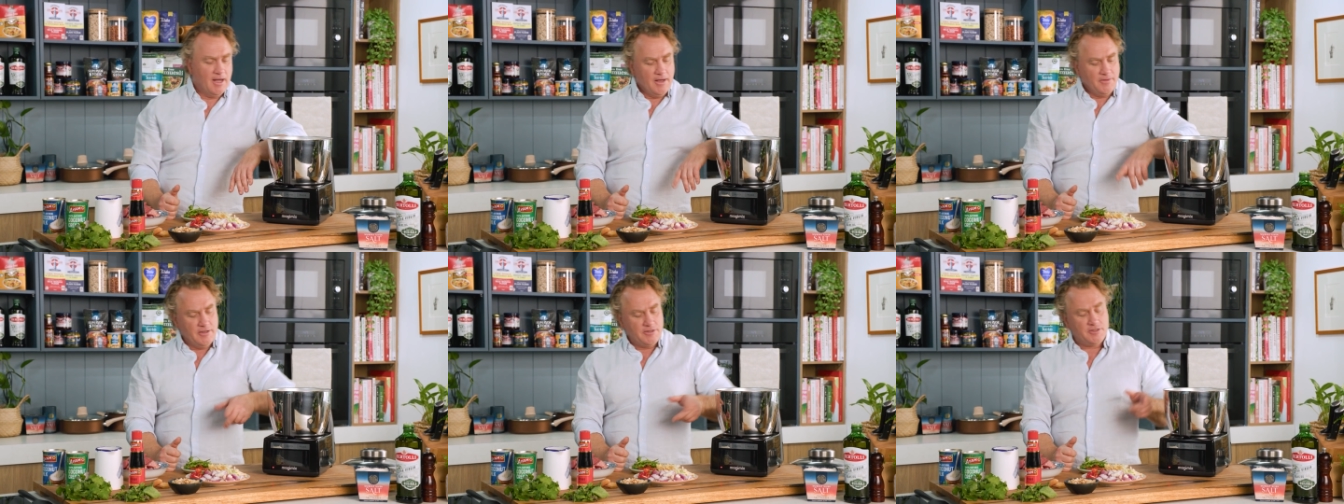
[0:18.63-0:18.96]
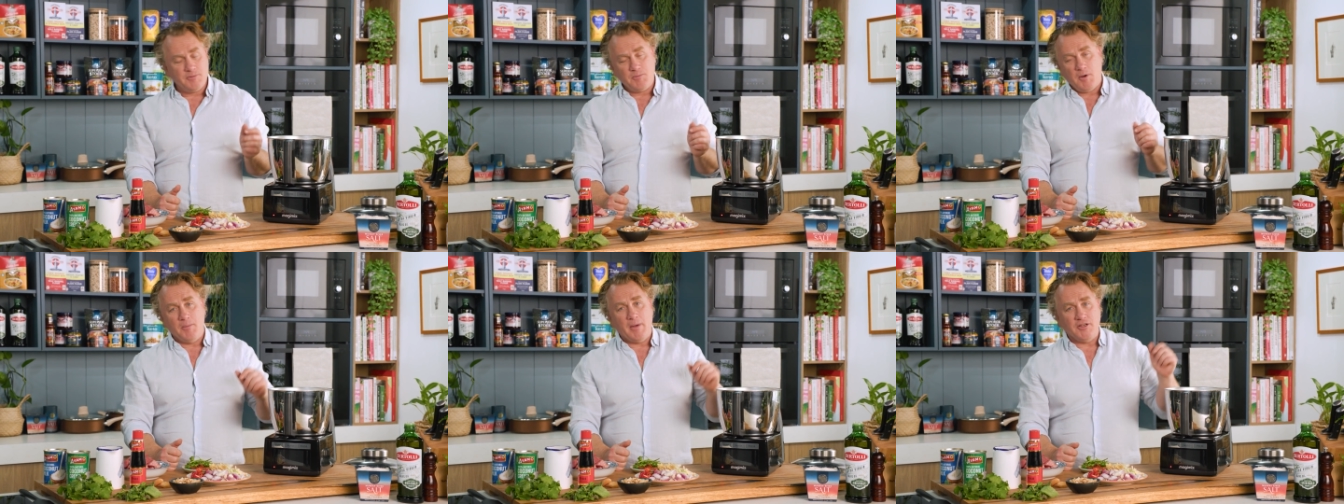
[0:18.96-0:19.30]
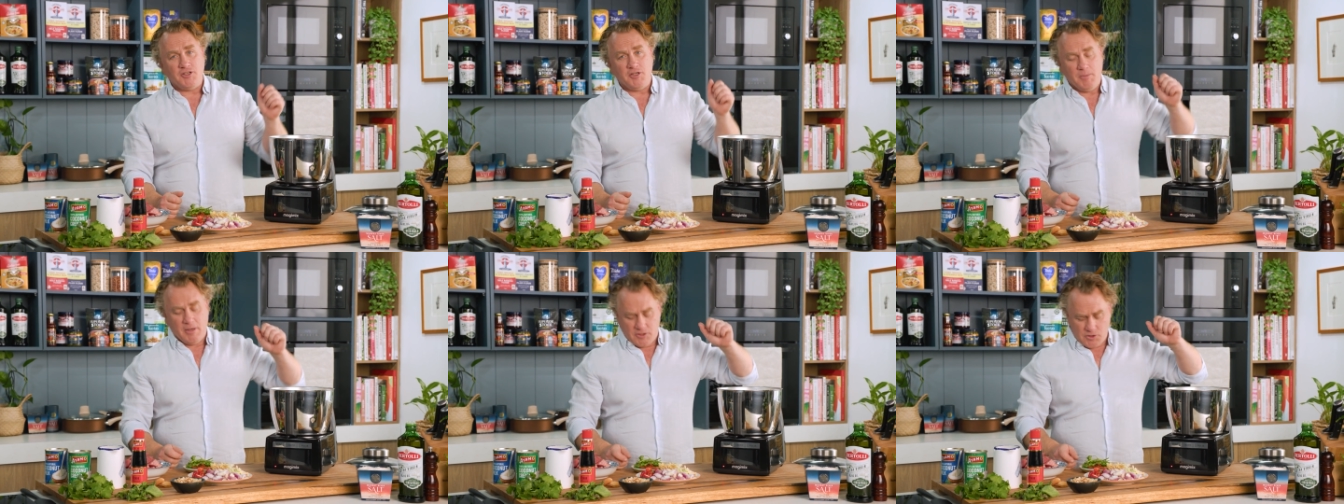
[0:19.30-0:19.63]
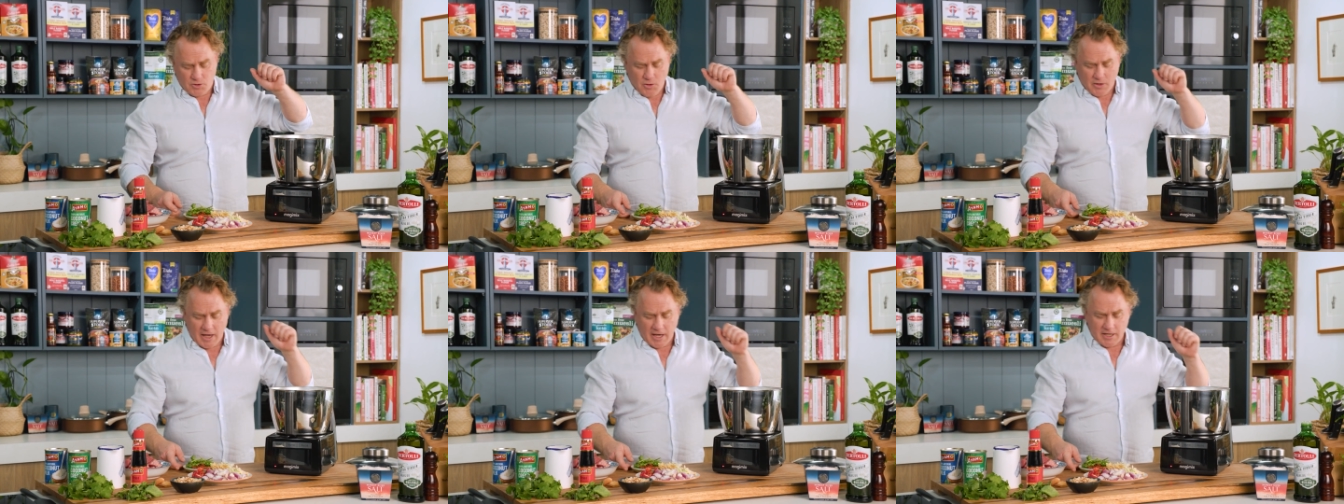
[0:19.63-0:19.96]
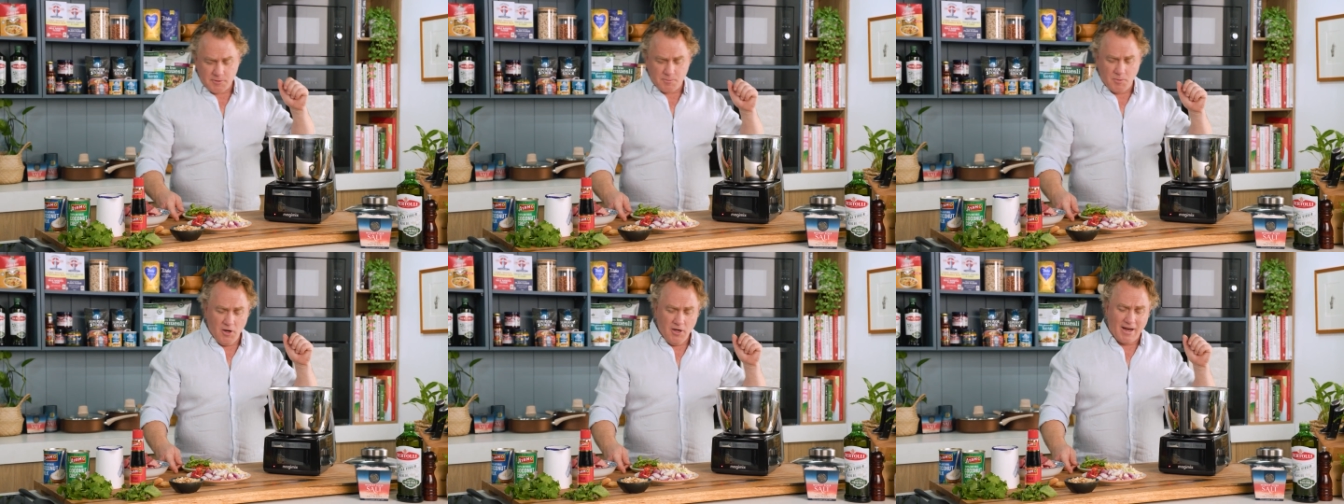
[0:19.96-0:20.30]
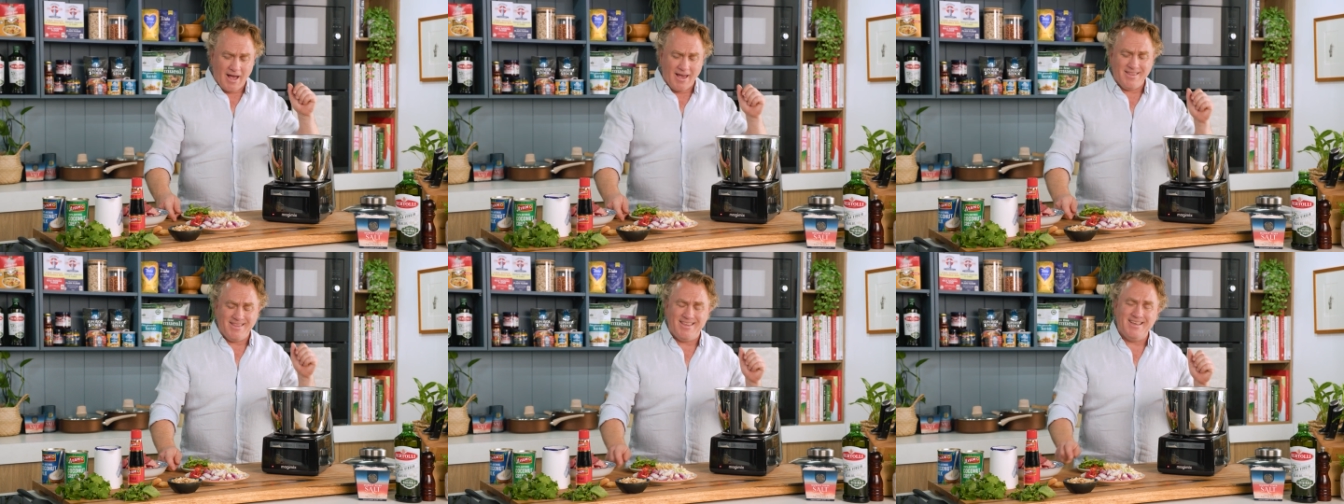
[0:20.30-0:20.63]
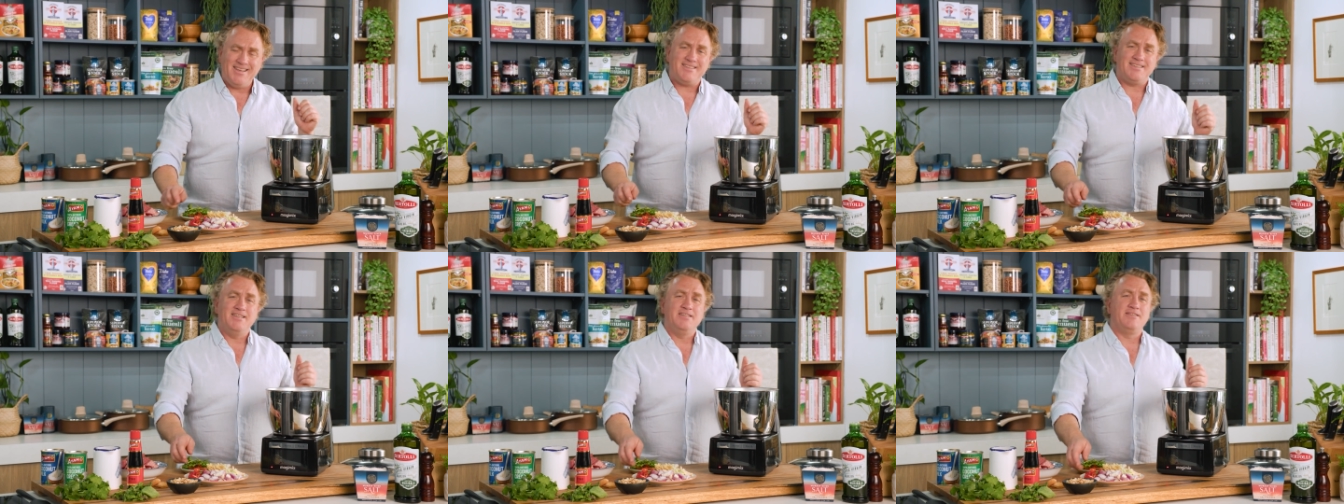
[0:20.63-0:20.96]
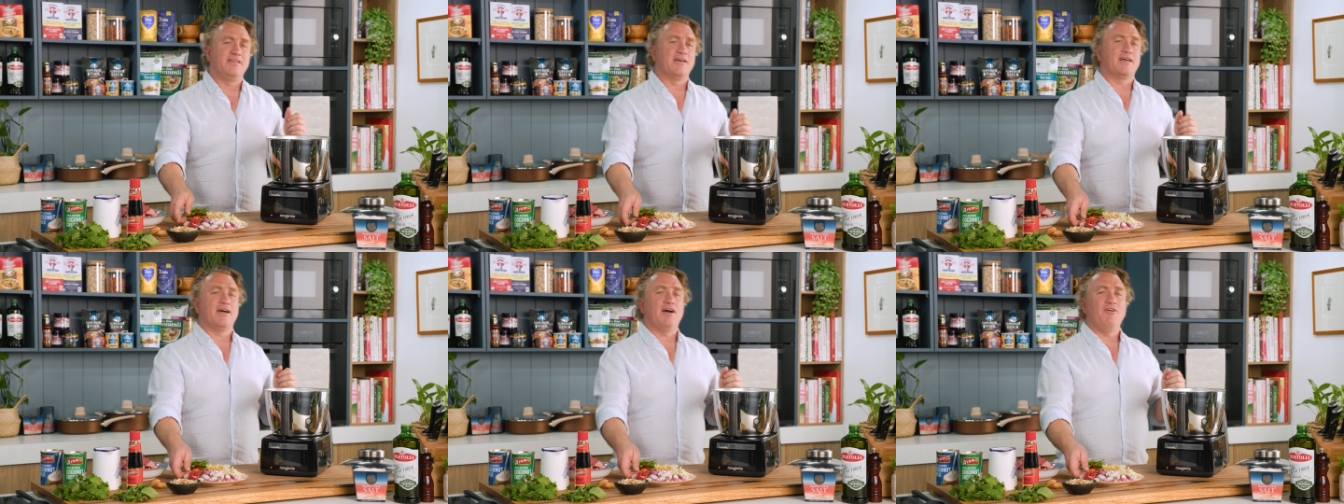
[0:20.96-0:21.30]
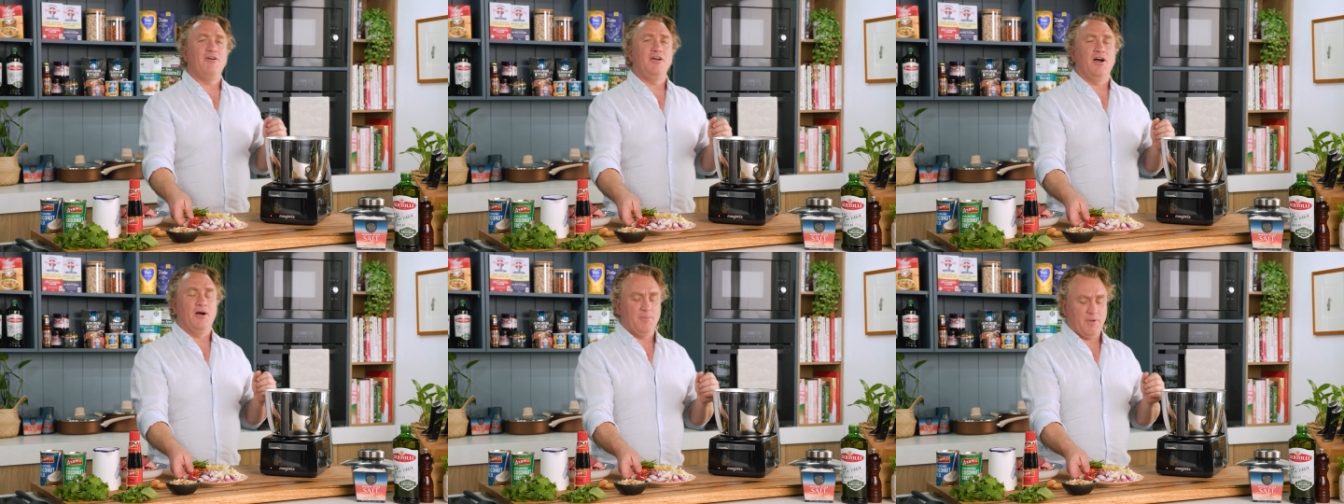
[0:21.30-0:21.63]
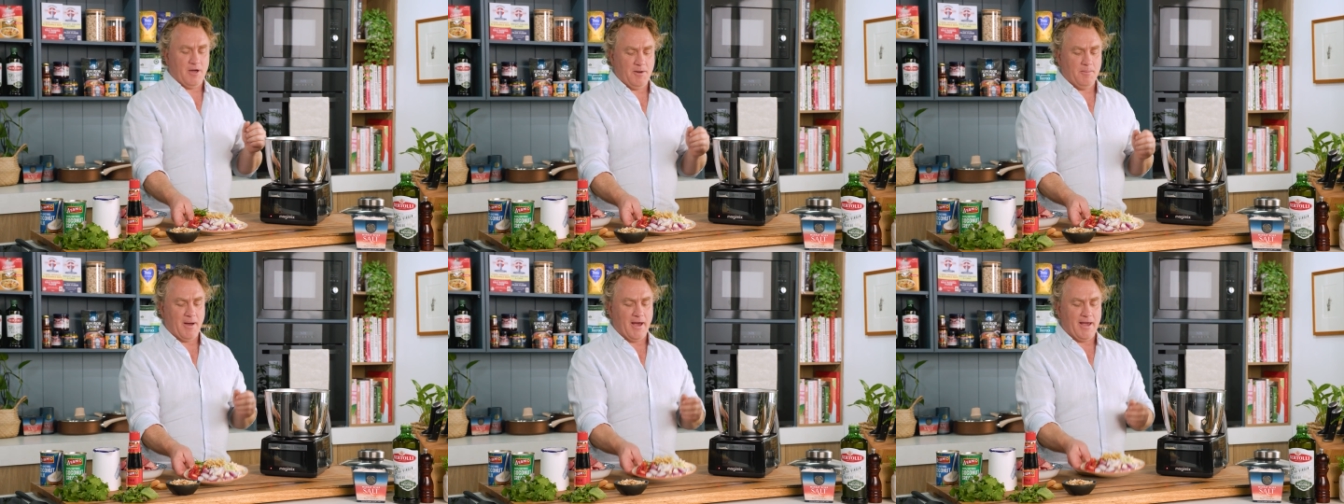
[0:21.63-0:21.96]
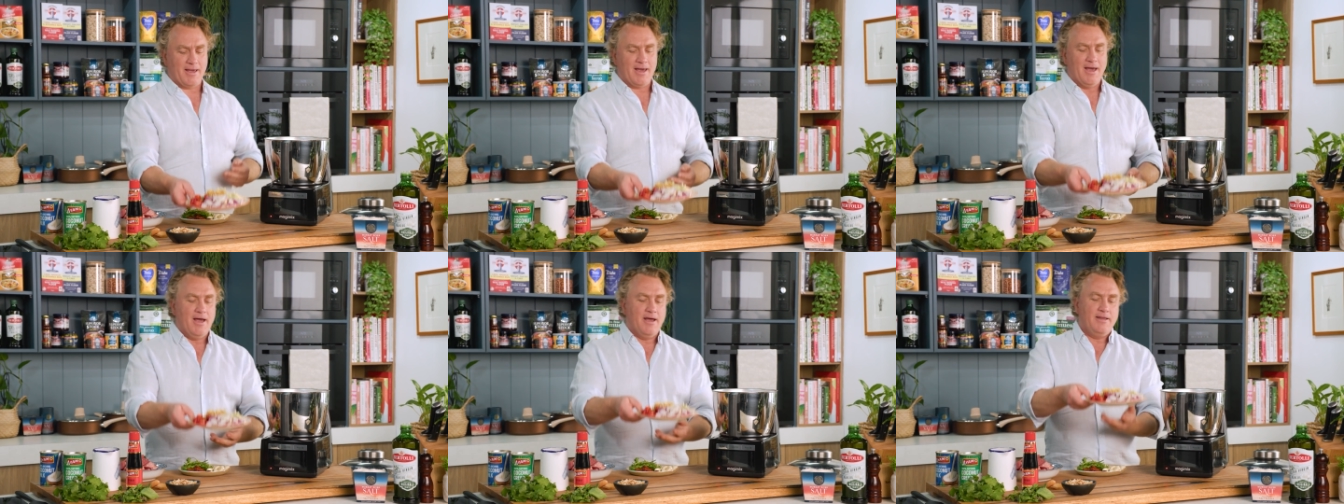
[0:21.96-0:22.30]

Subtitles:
This is my Magimix Cook Expert, and this is the curry I'm going to make.